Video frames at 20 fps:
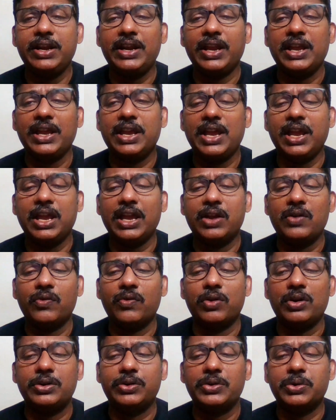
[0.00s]
E
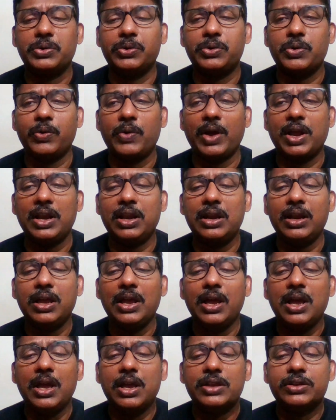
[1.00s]
equal to 12.
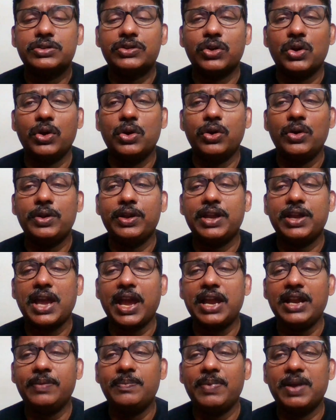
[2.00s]
So
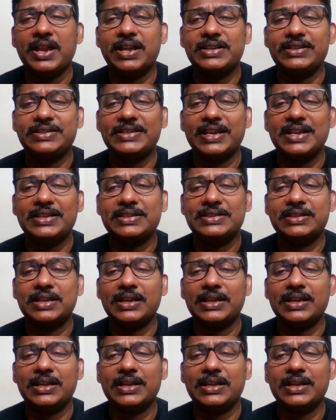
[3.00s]
8 plus 6